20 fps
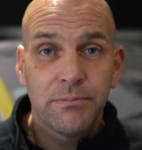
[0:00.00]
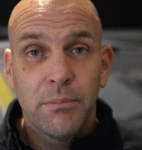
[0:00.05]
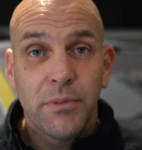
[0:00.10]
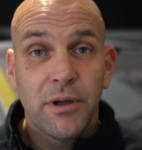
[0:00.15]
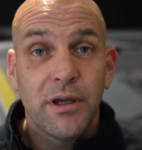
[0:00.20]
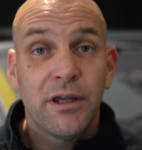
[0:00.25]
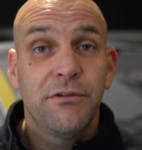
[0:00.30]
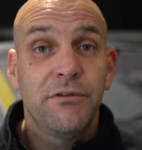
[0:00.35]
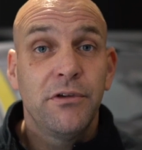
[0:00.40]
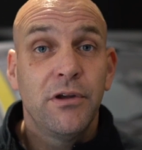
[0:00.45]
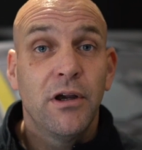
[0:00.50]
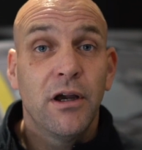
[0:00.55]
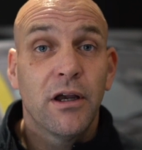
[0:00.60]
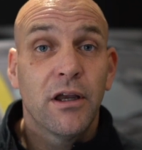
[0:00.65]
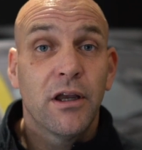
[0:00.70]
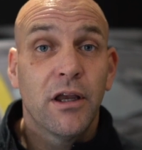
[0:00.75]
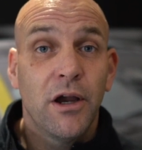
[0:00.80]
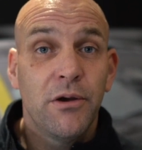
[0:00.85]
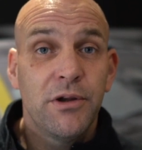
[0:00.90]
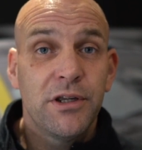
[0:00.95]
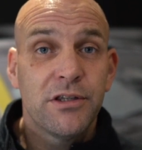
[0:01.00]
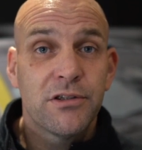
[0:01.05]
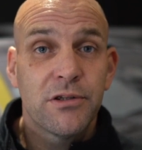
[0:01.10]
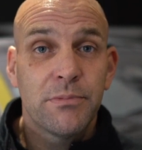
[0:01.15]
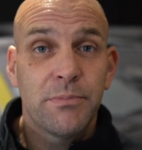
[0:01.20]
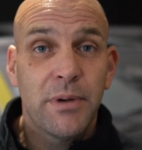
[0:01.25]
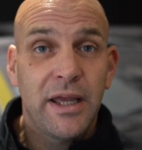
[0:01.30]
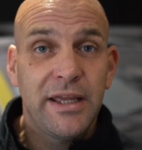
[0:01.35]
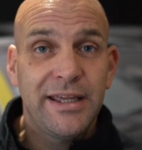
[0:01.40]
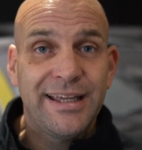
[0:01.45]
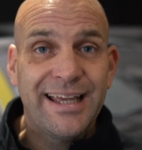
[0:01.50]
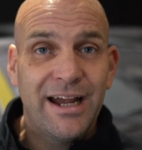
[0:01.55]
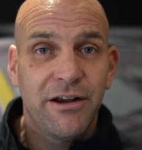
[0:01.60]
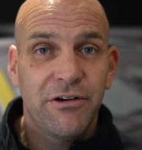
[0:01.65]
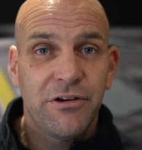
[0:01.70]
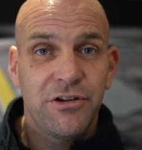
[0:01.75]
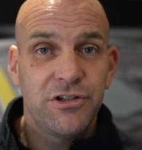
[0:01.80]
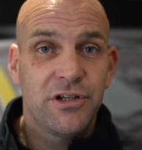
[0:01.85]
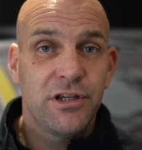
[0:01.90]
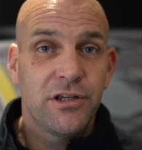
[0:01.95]
But if you're going to pay
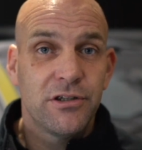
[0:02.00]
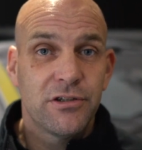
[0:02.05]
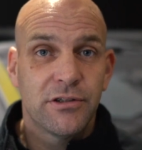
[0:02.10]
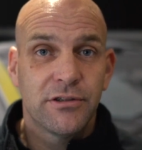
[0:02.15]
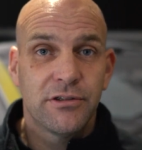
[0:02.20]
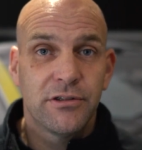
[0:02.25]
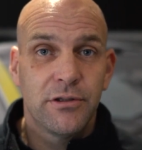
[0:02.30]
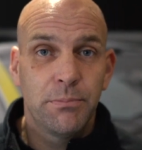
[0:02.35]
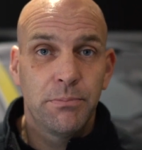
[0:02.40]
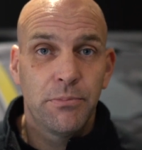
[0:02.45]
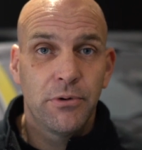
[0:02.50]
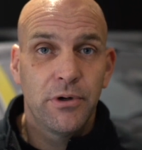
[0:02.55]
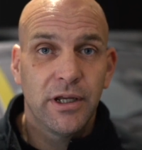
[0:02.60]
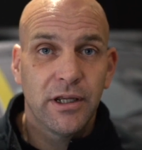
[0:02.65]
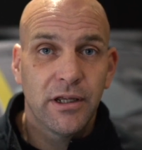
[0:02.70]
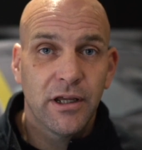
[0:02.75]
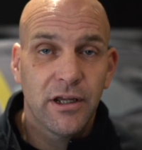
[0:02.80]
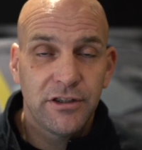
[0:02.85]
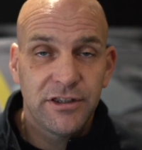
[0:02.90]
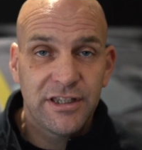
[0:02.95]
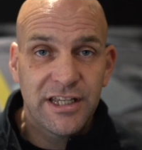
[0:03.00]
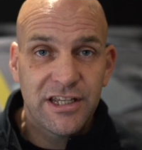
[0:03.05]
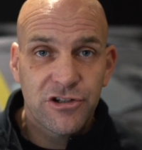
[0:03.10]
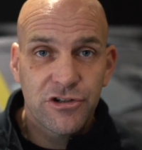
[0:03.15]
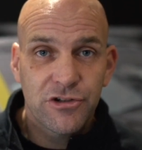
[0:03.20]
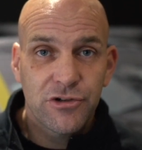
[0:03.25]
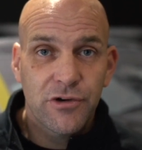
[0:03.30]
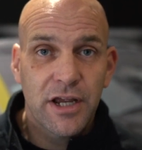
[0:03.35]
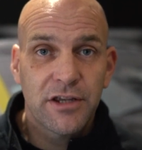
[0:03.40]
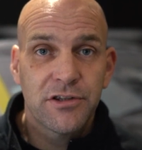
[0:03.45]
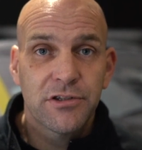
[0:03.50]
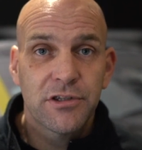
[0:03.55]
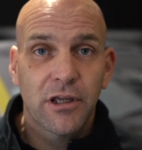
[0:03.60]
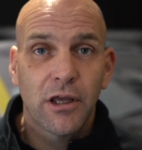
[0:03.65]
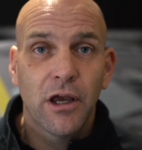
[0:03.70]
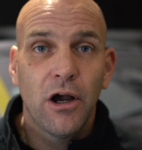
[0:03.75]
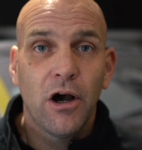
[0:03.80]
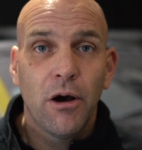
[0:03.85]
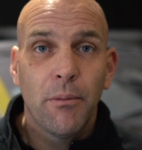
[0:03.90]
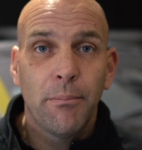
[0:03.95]
garages to bring a distressed
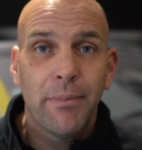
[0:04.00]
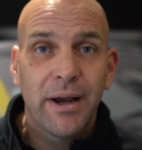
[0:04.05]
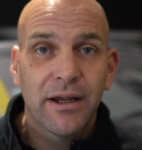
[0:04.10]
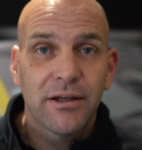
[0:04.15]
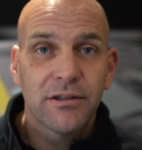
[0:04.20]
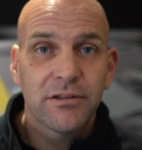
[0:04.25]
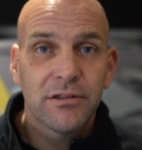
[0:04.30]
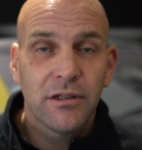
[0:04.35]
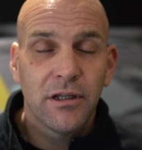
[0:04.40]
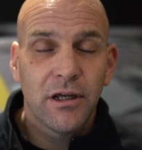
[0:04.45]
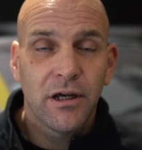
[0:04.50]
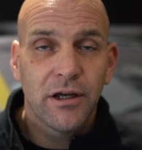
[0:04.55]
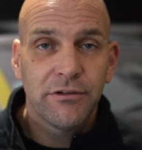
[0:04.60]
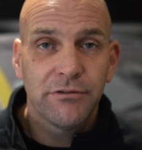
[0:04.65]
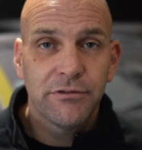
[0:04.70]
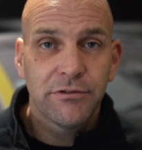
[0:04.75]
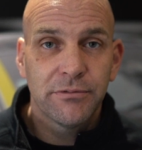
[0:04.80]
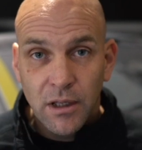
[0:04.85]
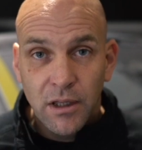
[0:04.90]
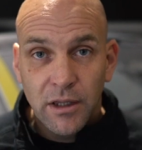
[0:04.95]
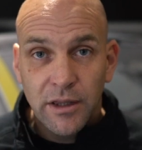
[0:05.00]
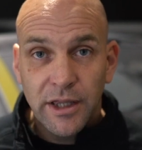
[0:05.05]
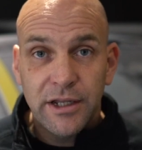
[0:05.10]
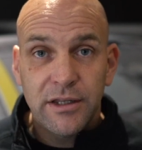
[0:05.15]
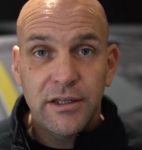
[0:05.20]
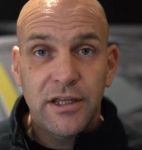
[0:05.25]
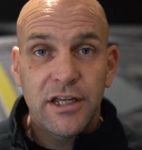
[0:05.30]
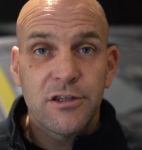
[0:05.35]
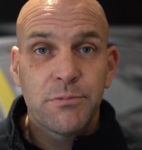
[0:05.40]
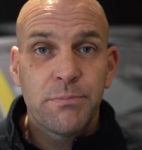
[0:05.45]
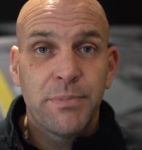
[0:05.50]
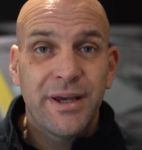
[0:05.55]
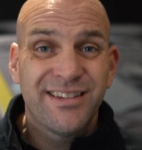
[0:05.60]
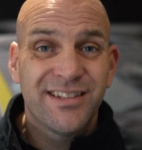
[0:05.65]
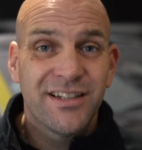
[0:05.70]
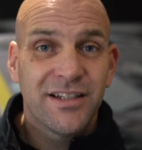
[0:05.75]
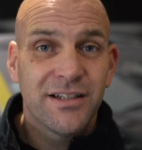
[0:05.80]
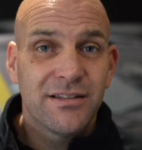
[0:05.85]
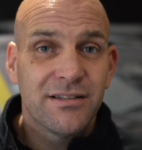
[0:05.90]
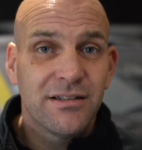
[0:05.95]
car back to life, then it's
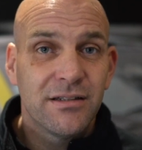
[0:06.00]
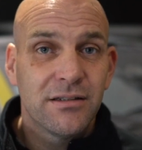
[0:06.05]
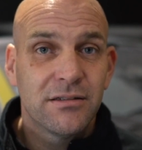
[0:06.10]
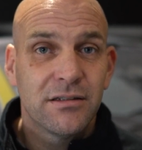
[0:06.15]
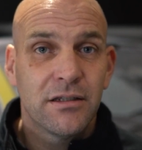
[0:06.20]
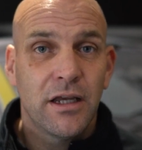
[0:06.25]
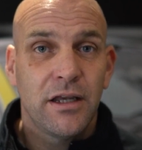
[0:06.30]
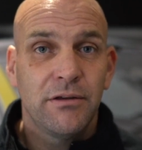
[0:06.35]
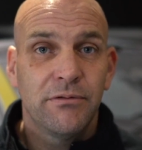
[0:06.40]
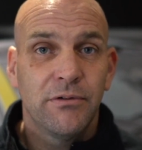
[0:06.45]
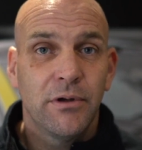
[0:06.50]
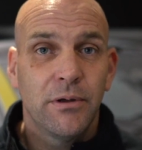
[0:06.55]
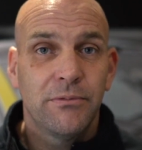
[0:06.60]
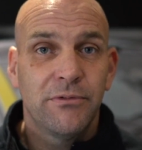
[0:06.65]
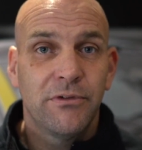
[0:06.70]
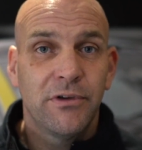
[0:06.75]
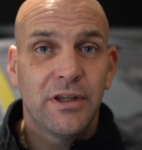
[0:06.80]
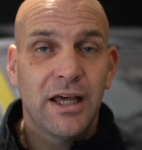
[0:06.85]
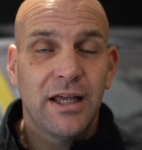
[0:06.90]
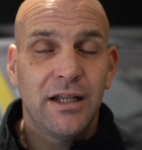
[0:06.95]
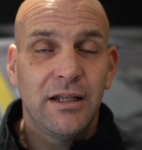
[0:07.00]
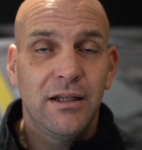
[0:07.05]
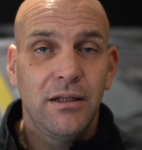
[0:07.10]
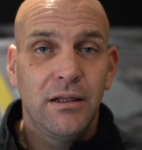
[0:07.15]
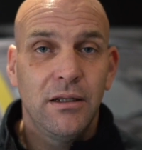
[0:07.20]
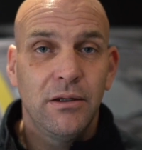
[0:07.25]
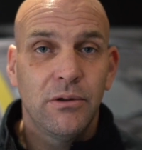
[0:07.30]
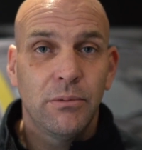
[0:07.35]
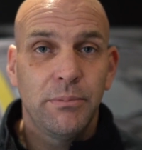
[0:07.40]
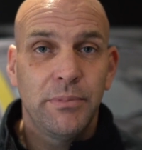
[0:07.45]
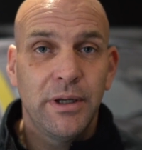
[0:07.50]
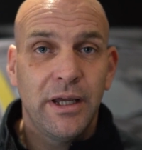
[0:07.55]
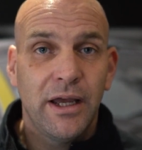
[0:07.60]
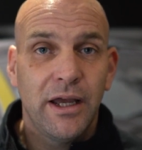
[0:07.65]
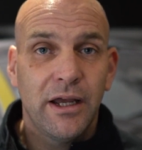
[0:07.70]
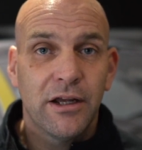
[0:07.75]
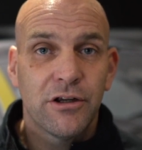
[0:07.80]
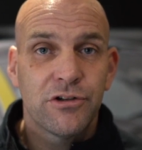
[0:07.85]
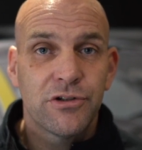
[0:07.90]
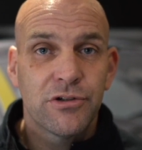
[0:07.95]
better to save up for that little bit
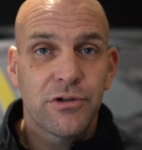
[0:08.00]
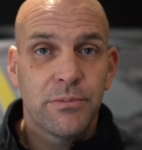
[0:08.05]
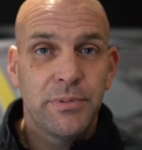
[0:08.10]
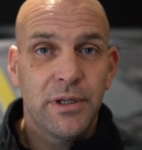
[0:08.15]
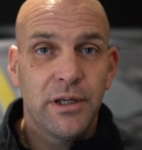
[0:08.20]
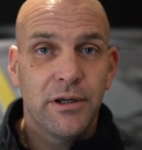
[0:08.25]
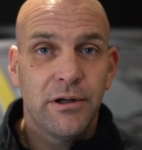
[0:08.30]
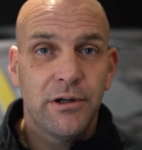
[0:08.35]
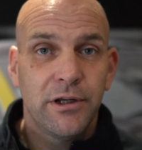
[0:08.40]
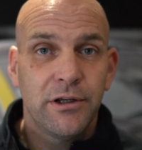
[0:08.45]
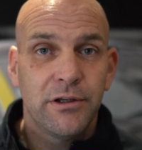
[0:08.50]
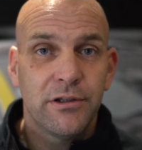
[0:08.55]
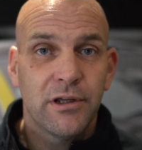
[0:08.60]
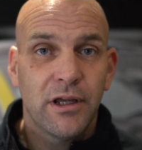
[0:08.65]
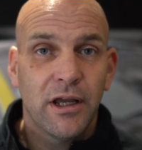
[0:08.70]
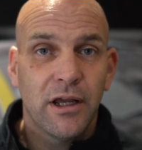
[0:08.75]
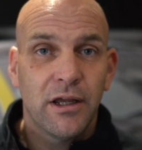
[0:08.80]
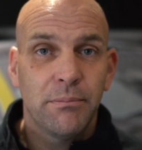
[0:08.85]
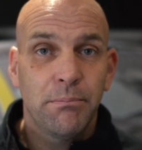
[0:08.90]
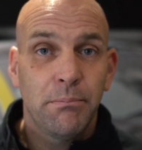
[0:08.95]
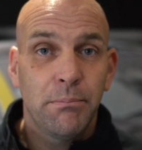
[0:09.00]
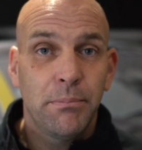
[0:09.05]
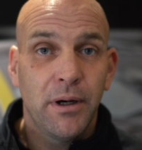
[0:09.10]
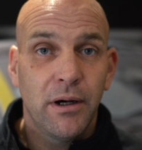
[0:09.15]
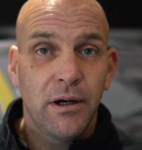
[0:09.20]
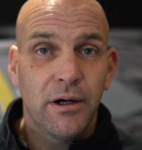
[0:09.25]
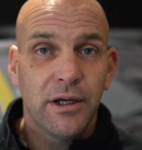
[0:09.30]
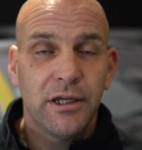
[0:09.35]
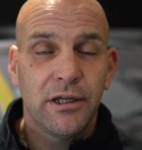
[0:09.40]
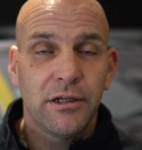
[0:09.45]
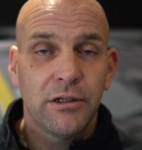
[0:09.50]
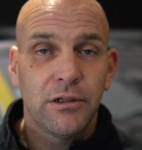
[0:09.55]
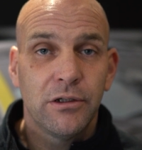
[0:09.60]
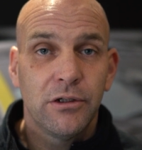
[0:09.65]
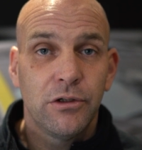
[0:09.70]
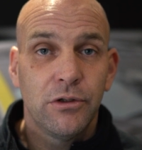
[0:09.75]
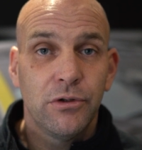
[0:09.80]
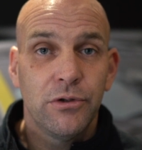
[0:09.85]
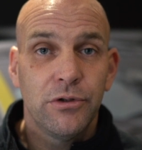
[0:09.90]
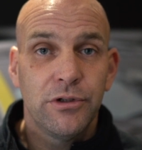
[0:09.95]
extra period and buy a
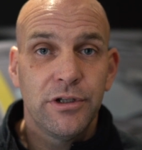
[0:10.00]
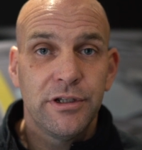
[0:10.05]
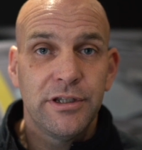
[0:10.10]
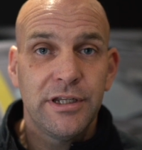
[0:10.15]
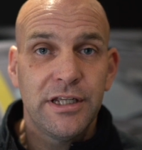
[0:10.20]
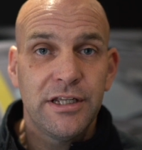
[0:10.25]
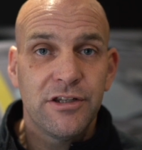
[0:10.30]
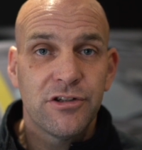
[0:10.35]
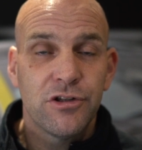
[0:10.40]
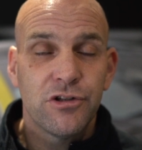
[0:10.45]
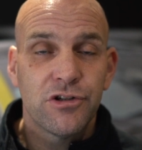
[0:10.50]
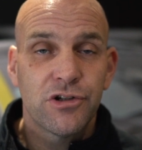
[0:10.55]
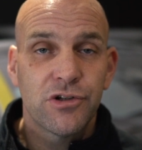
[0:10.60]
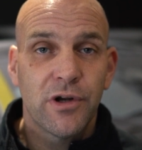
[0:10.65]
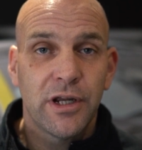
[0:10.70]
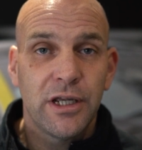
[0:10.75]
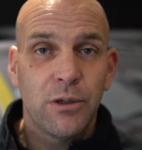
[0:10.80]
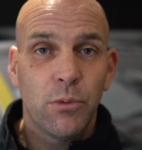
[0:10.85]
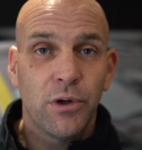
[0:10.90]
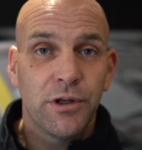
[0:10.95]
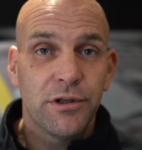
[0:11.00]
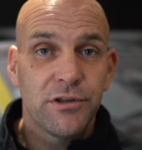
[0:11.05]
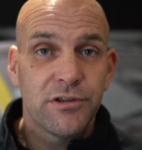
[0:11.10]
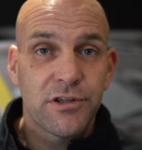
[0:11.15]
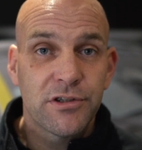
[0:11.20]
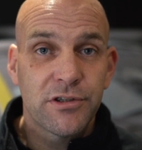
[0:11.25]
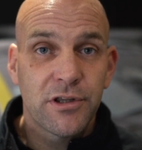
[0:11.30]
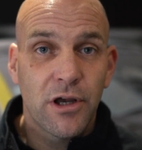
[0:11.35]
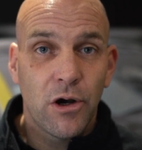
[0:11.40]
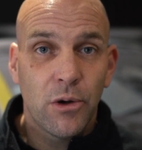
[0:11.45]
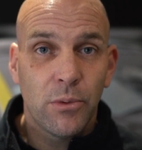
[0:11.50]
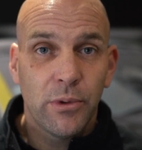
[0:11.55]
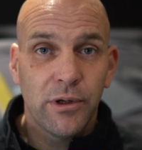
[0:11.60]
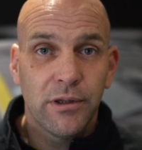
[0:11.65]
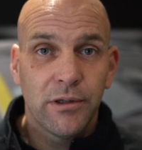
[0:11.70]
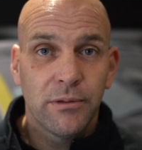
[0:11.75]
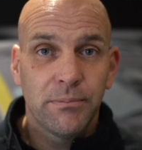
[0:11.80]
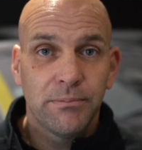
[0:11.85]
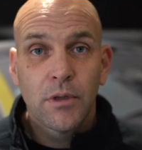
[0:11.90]
good, decent, straight one to start with.